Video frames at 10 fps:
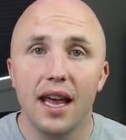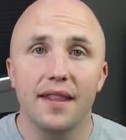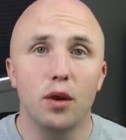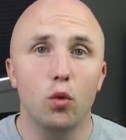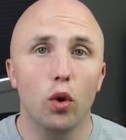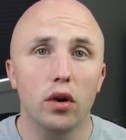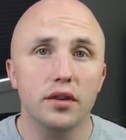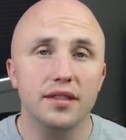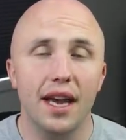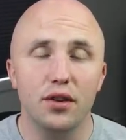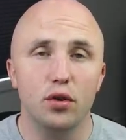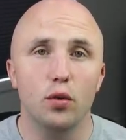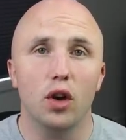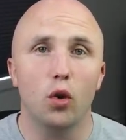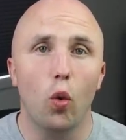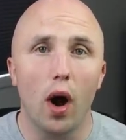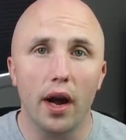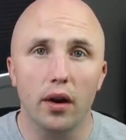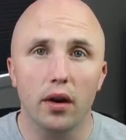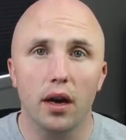They were set to
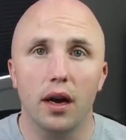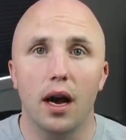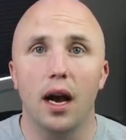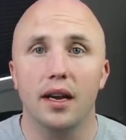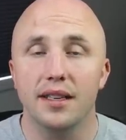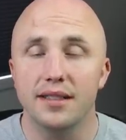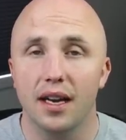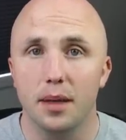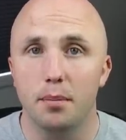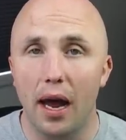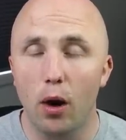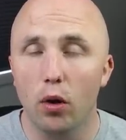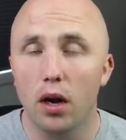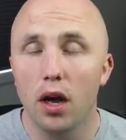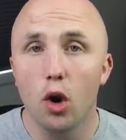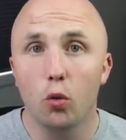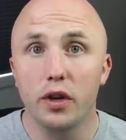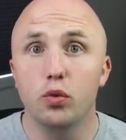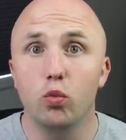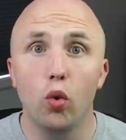acquire Kentucky Power,
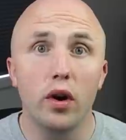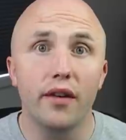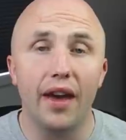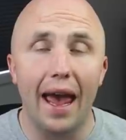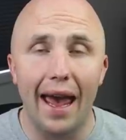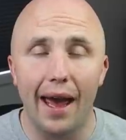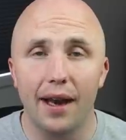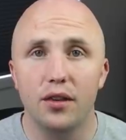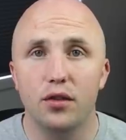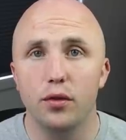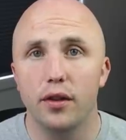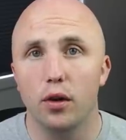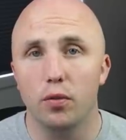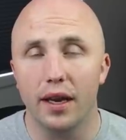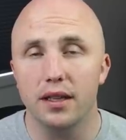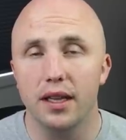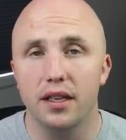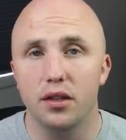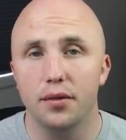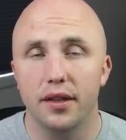which would have added to their
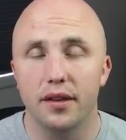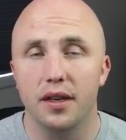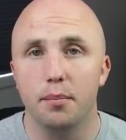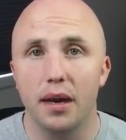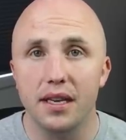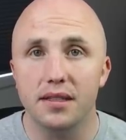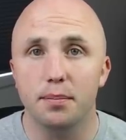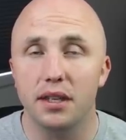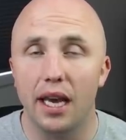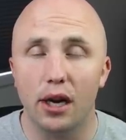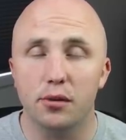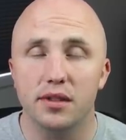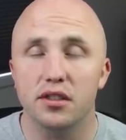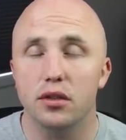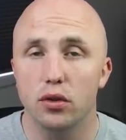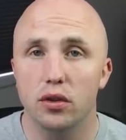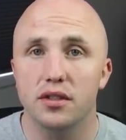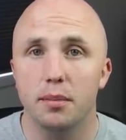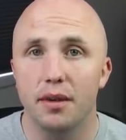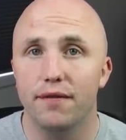regulated utility base, but the acquisition
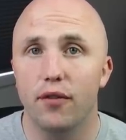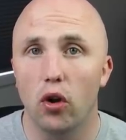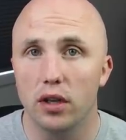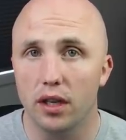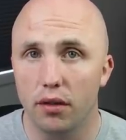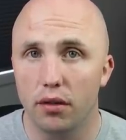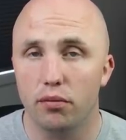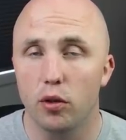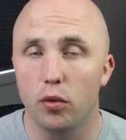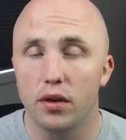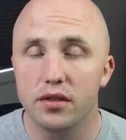looks to be falling through.